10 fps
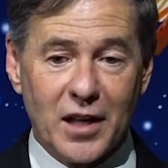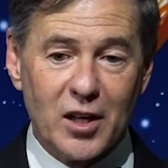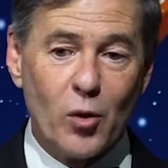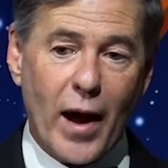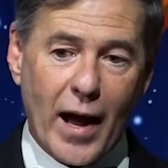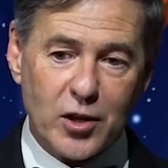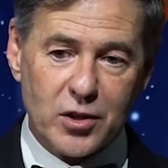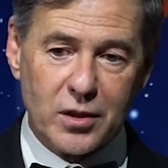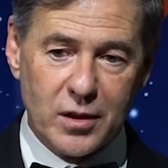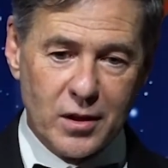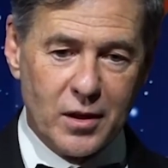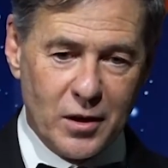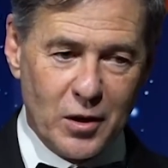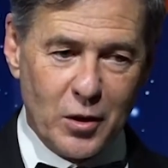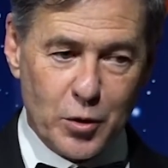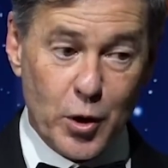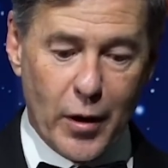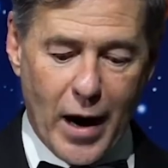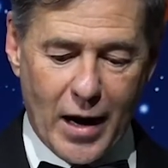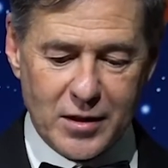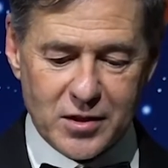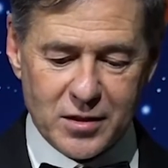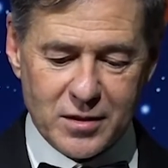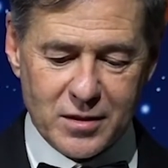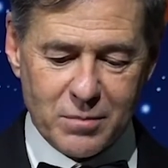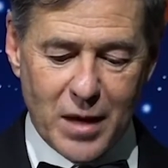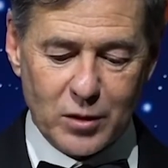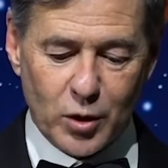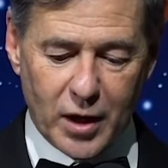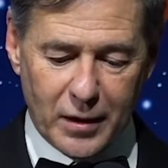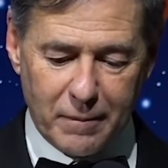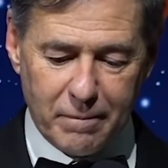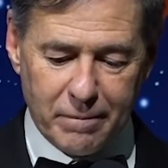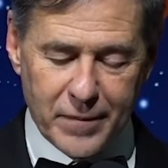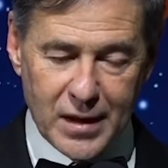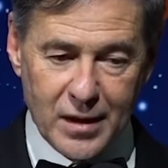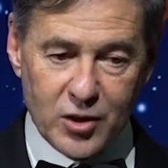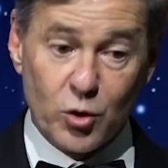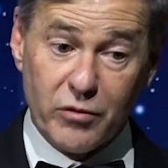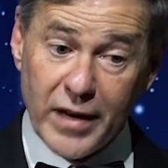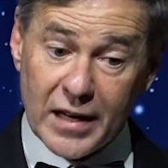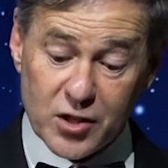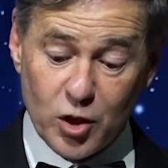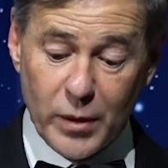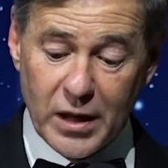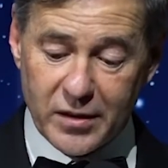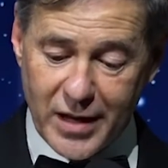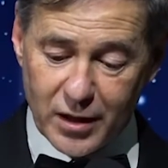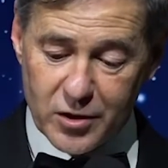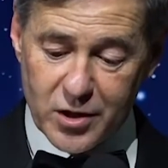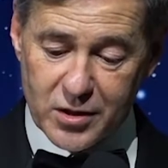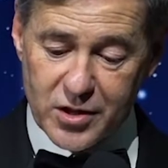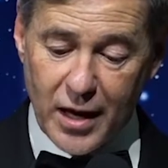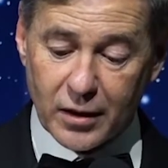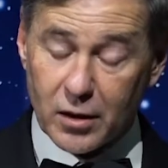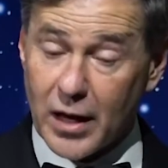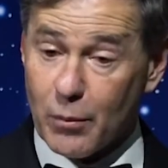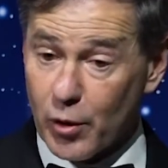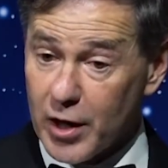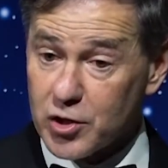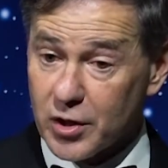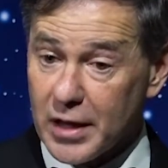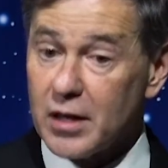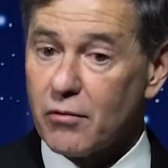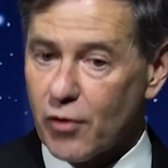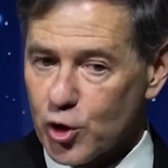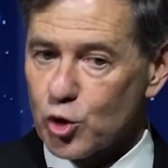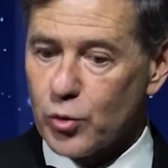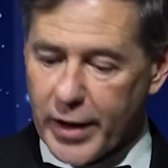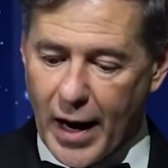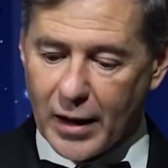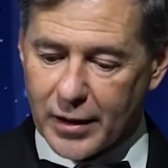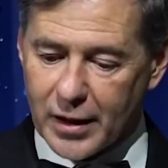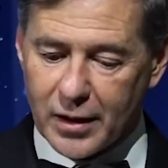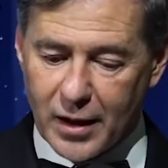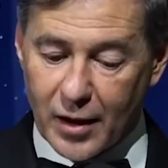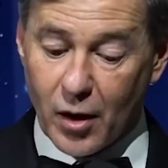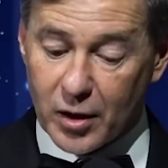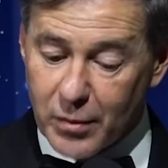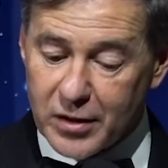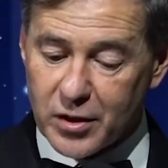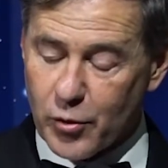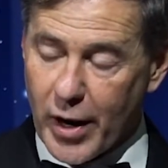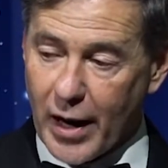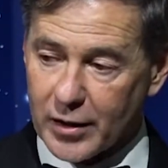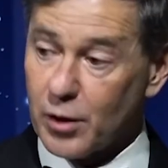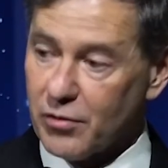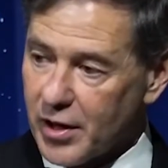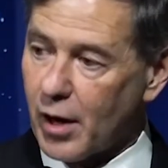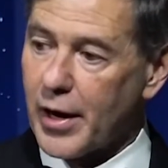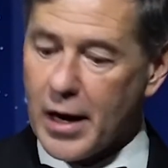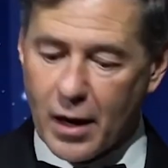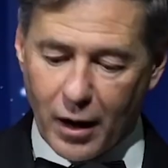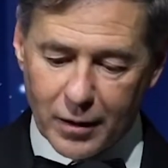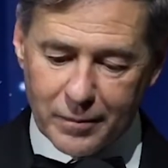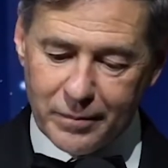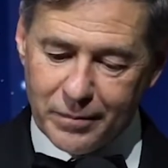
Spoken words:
into action through your eyes by looking. to advance human intelligence and collaboration in virtual reality and augmented reality, or VR and AR.